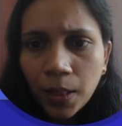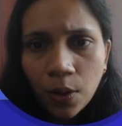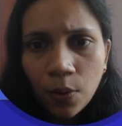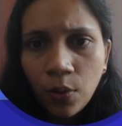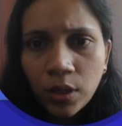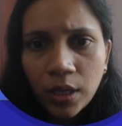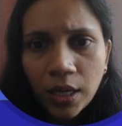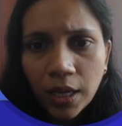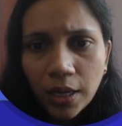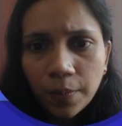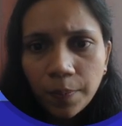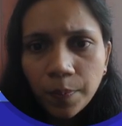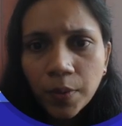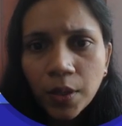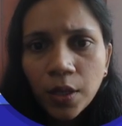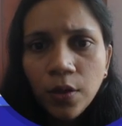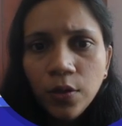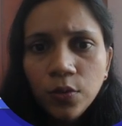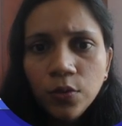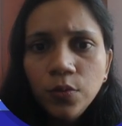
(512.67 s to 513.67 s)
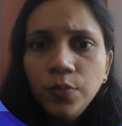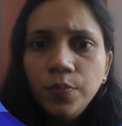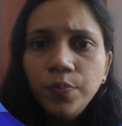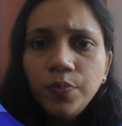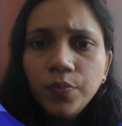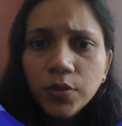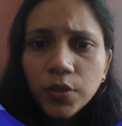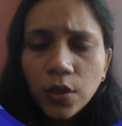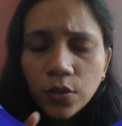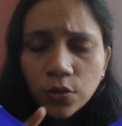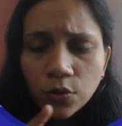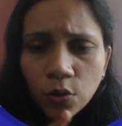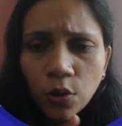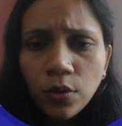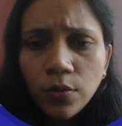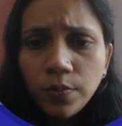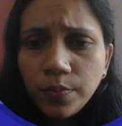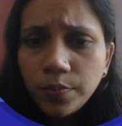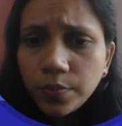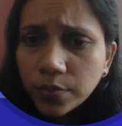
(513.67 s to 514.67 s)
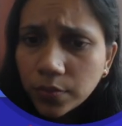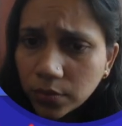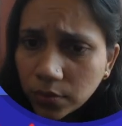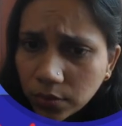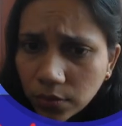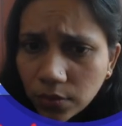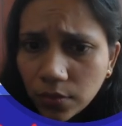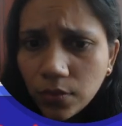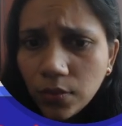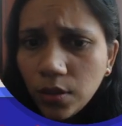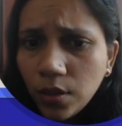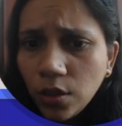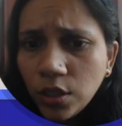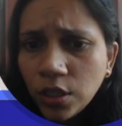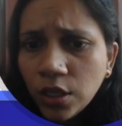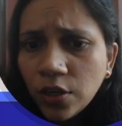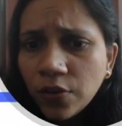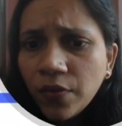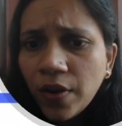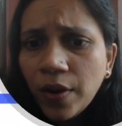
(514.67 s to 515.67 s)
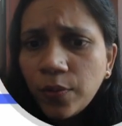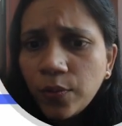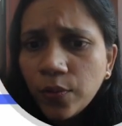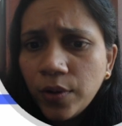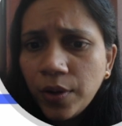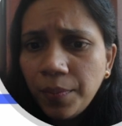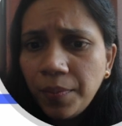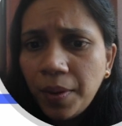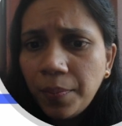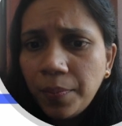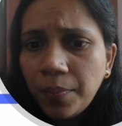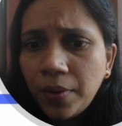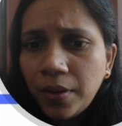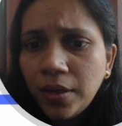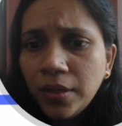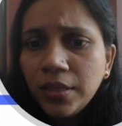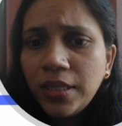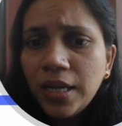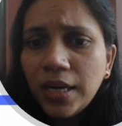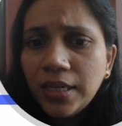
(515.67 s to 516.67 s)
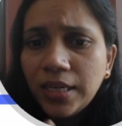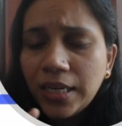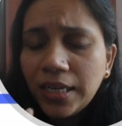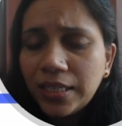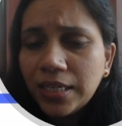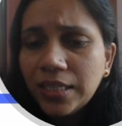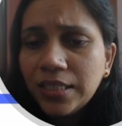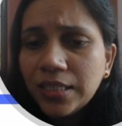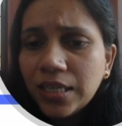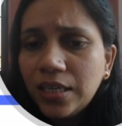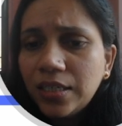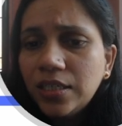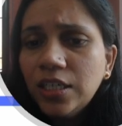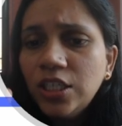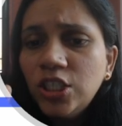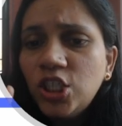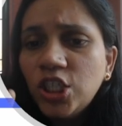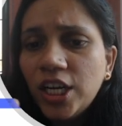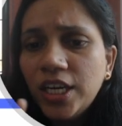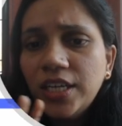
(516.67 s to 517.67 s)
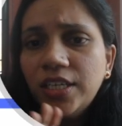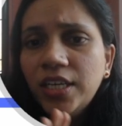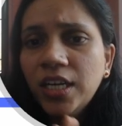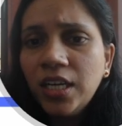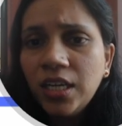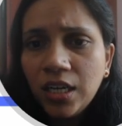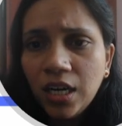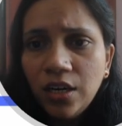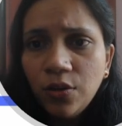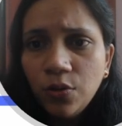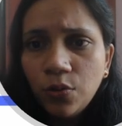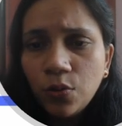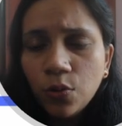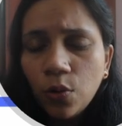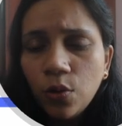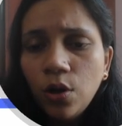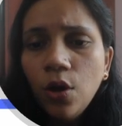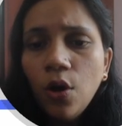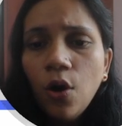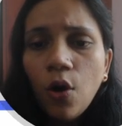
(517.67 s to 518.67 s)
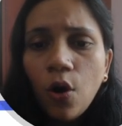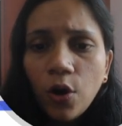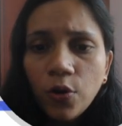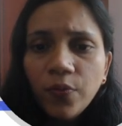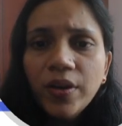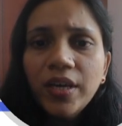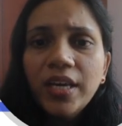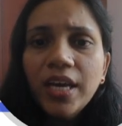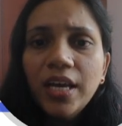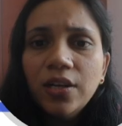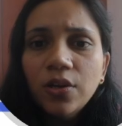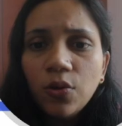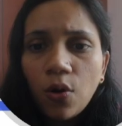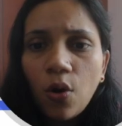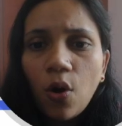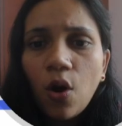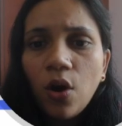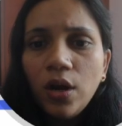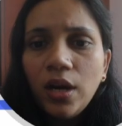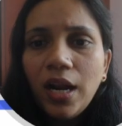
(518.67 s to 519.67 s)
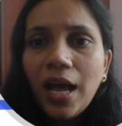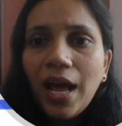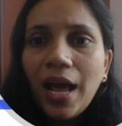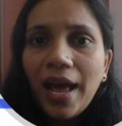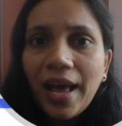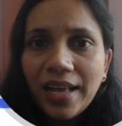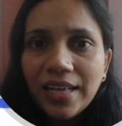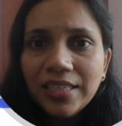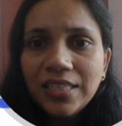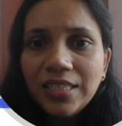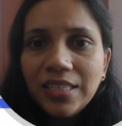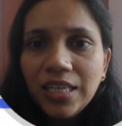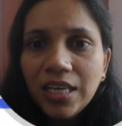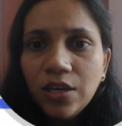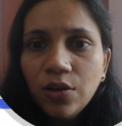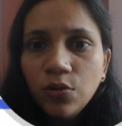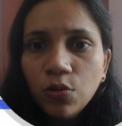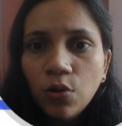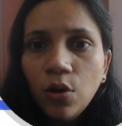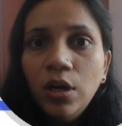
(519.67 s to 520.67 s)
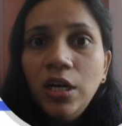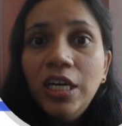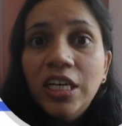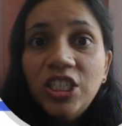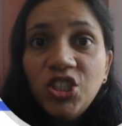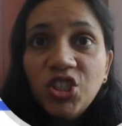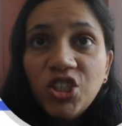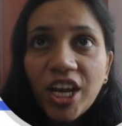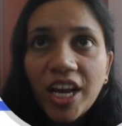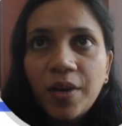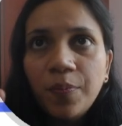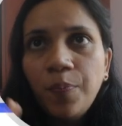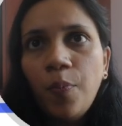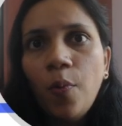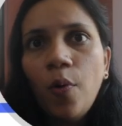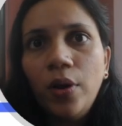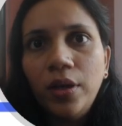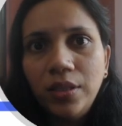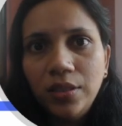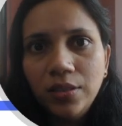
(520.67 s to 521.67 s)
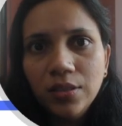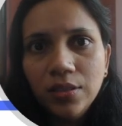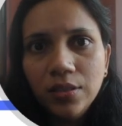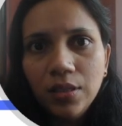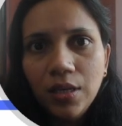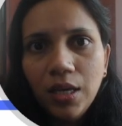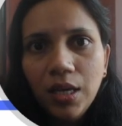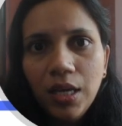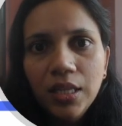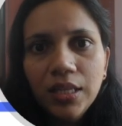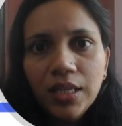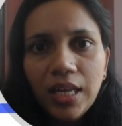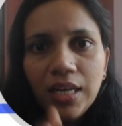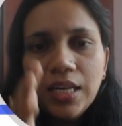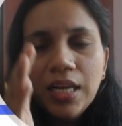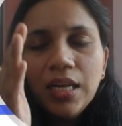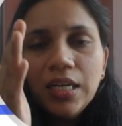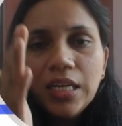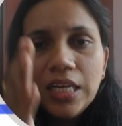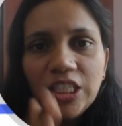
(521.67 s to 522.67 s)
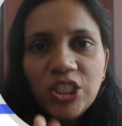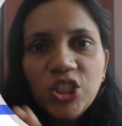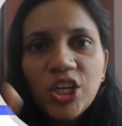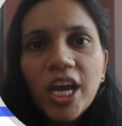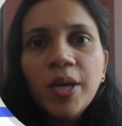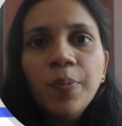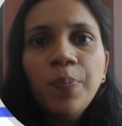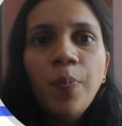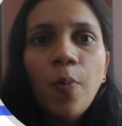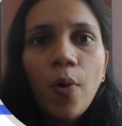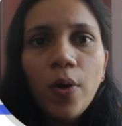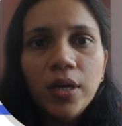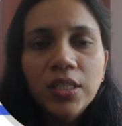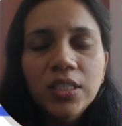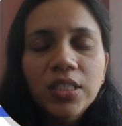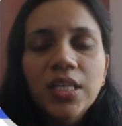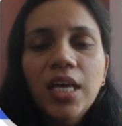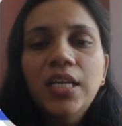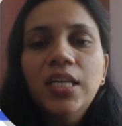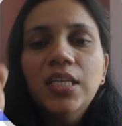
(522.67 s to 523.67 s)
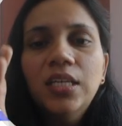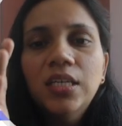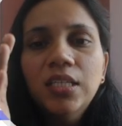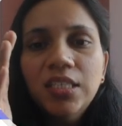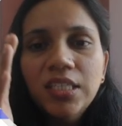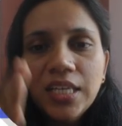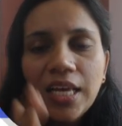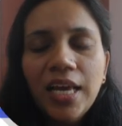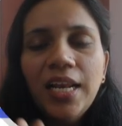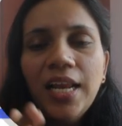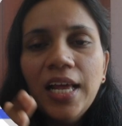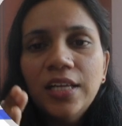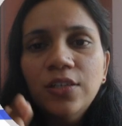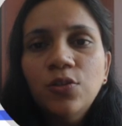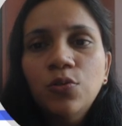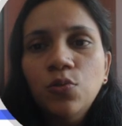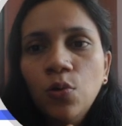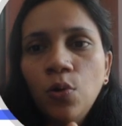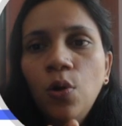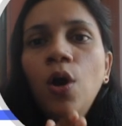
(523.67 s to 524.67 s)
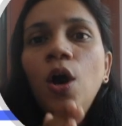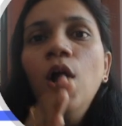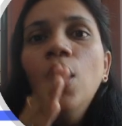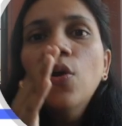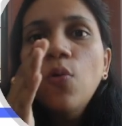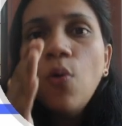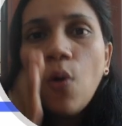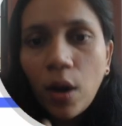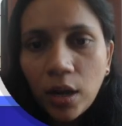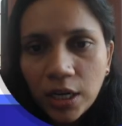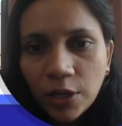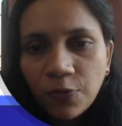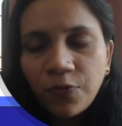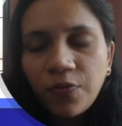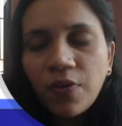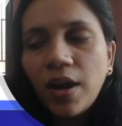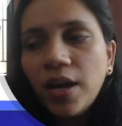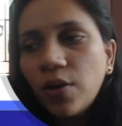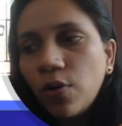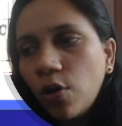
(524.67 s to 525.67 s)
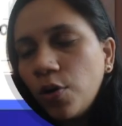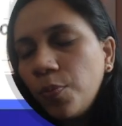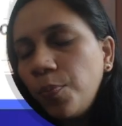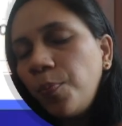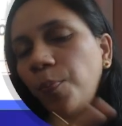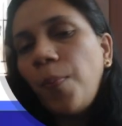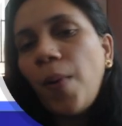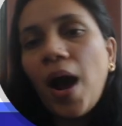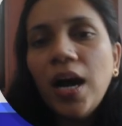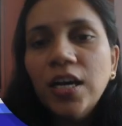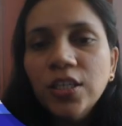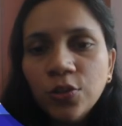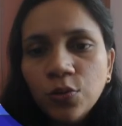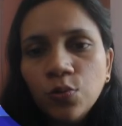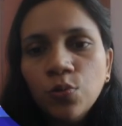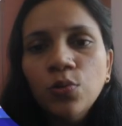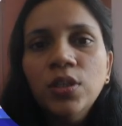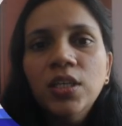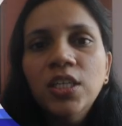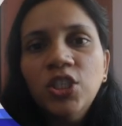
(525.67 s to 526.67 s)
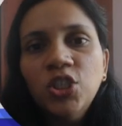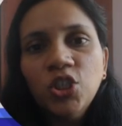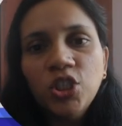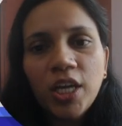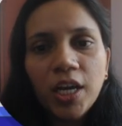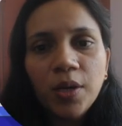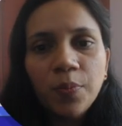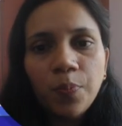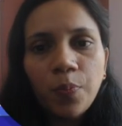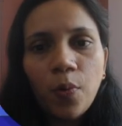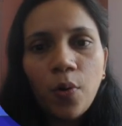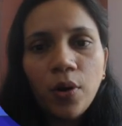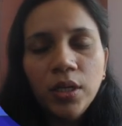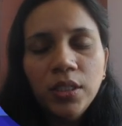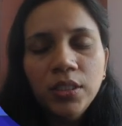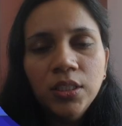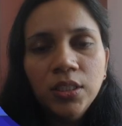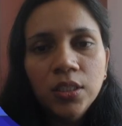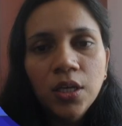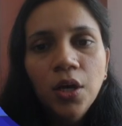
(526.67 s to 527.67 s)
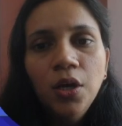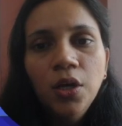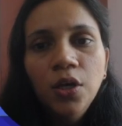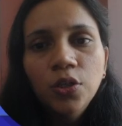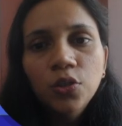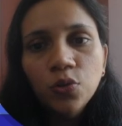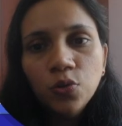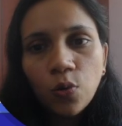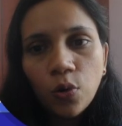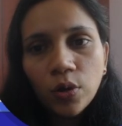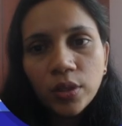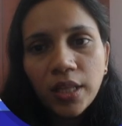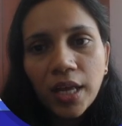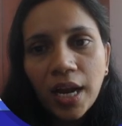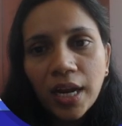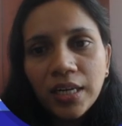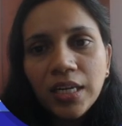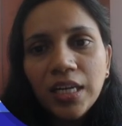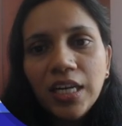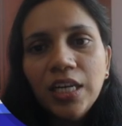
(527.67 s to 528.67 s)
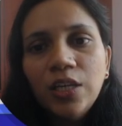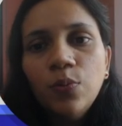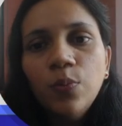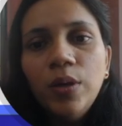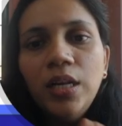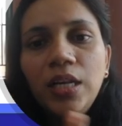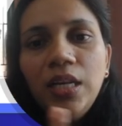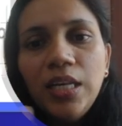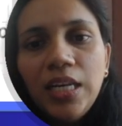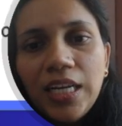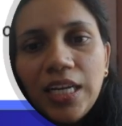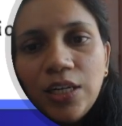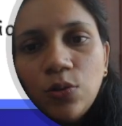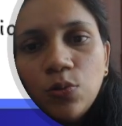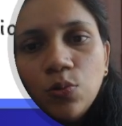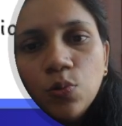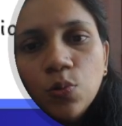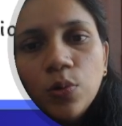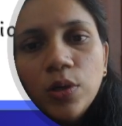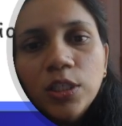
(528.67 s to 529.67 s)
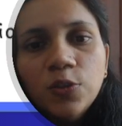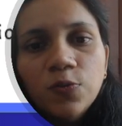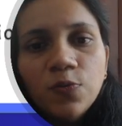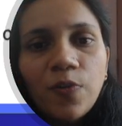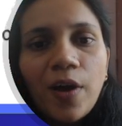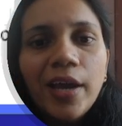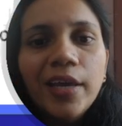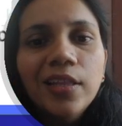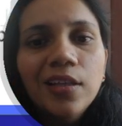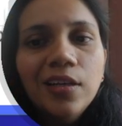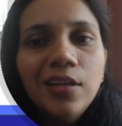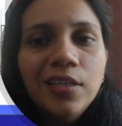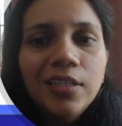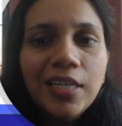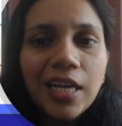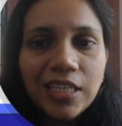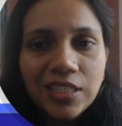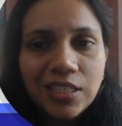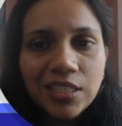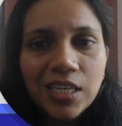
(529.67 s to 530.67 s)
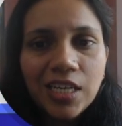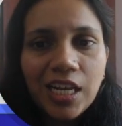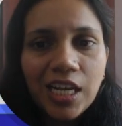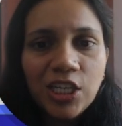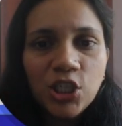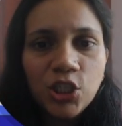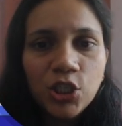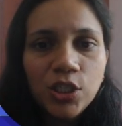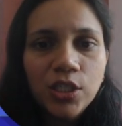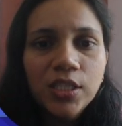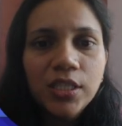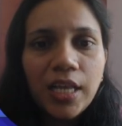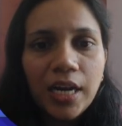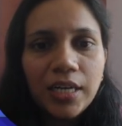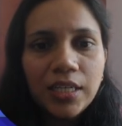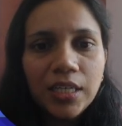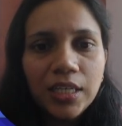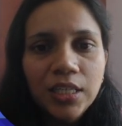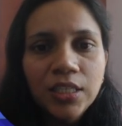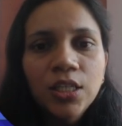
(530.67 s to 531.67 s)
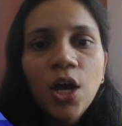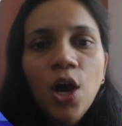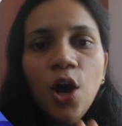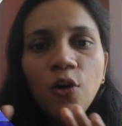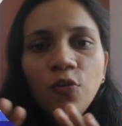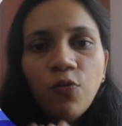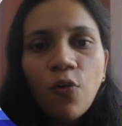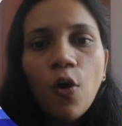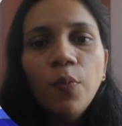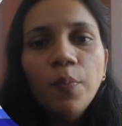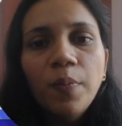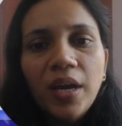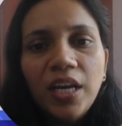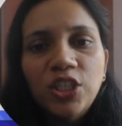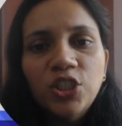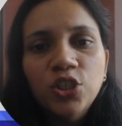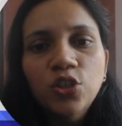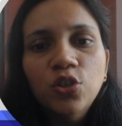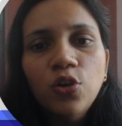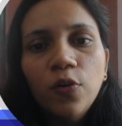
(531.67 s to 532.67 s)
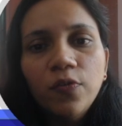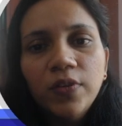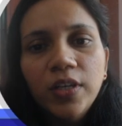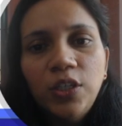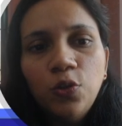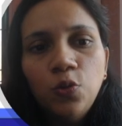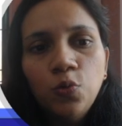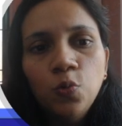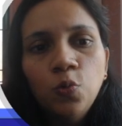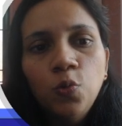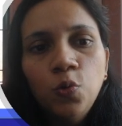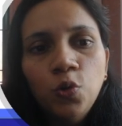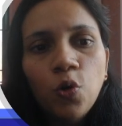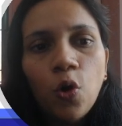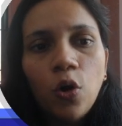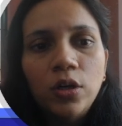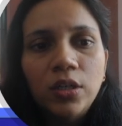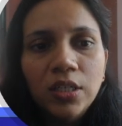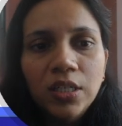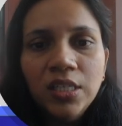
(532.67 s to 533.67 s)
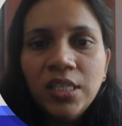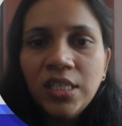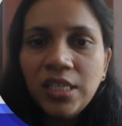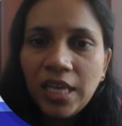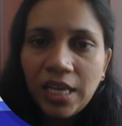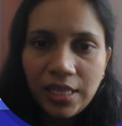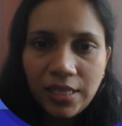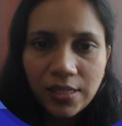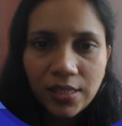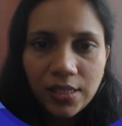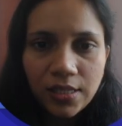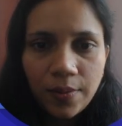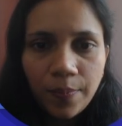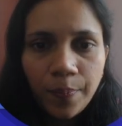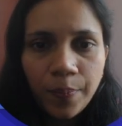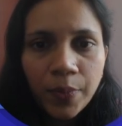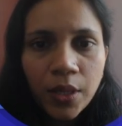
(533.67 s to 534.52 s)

Okay, so here we have to remember that it is under genetic control, or we can call as the checkpoints. There are checkpoints and the cell has to qualify or pass through these checkpoints so that it will lead to its final destination, that is formation of the two daughter cells.